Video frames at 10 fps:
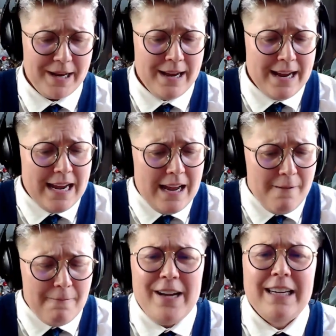But
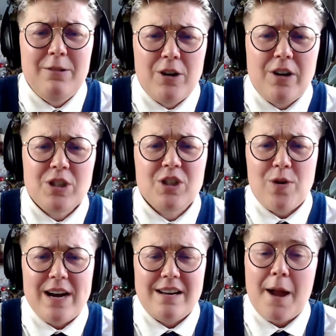Vicky Rose
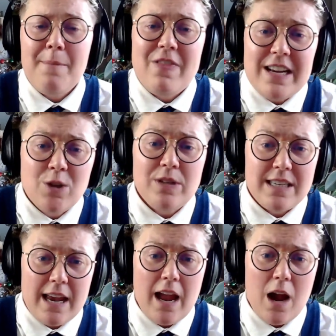Green, this was
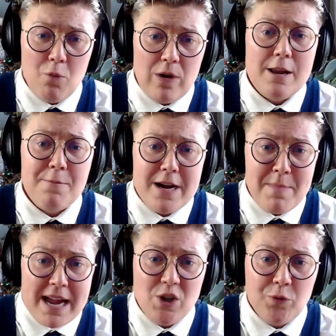a really big
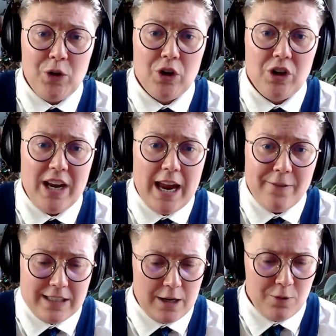match for her. You
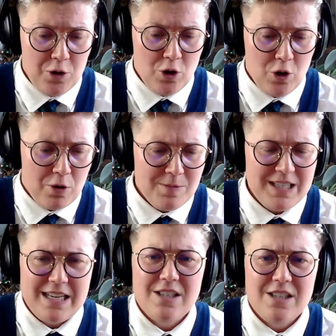have to give her props
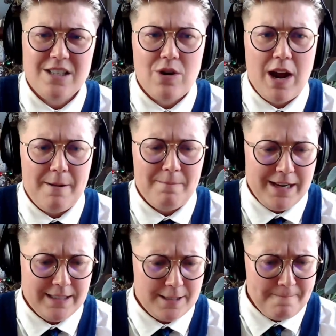there, don't you,
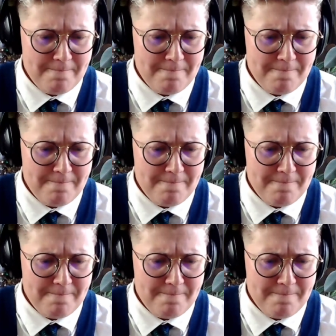Les?